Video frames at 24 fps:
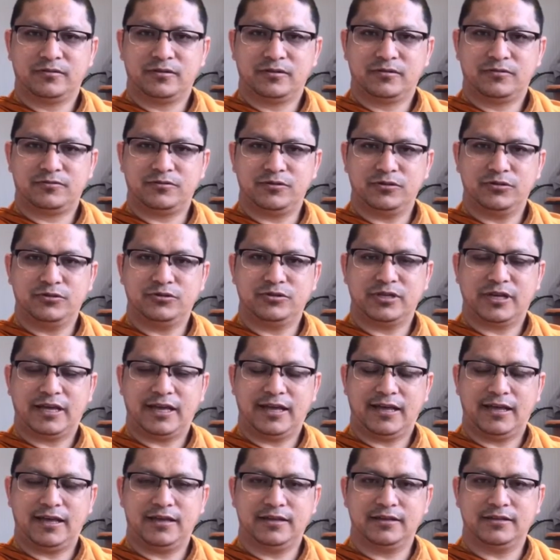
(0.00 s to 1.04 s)
food
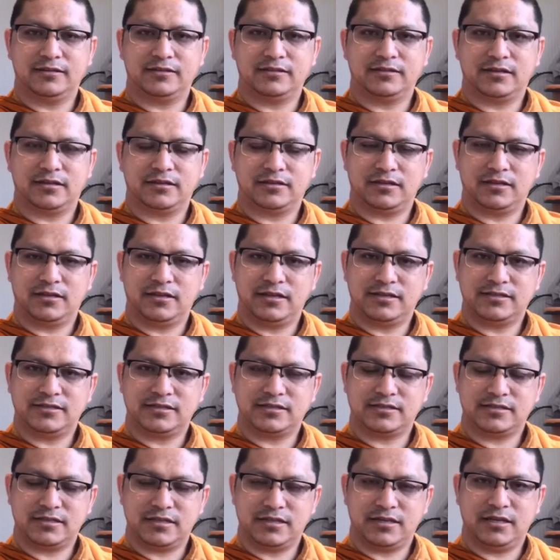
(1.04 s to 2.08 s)
and other
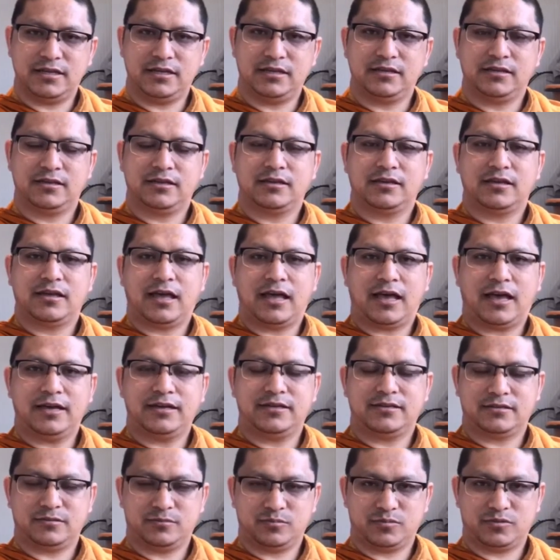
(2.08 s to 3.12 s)
necessary
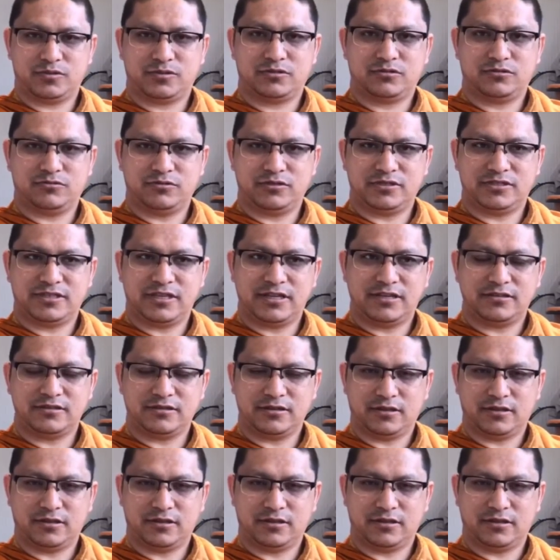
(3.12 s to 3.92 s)
items to the center.